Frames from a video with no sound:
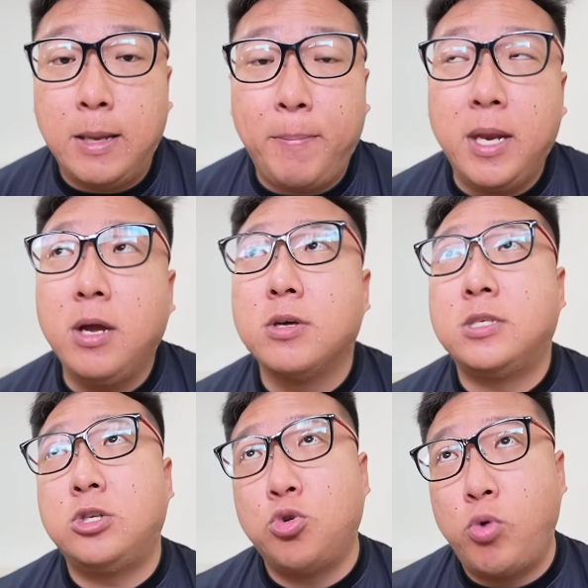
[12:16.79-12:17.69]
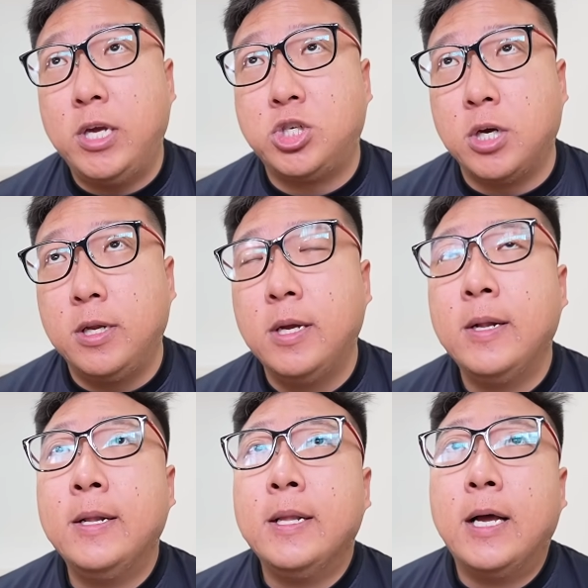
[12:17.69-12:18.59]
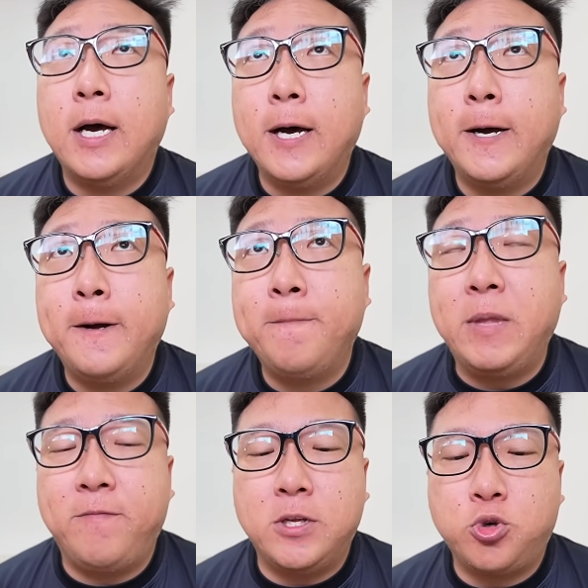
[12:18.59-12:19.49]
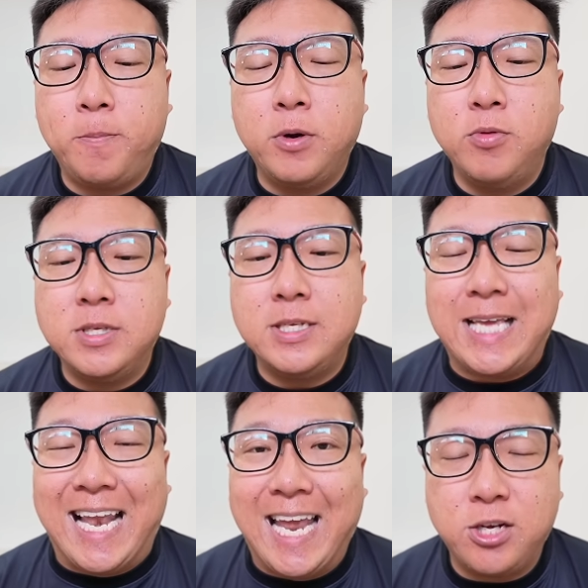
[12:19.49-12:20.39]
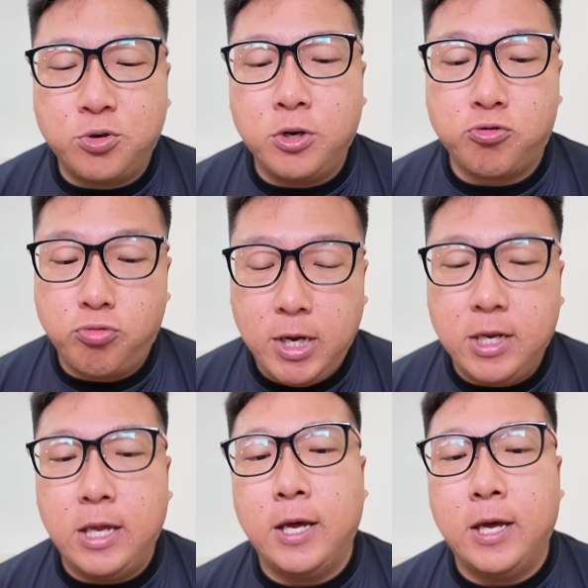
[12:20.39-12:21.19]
Depending on situation, if it triple resists electric, great.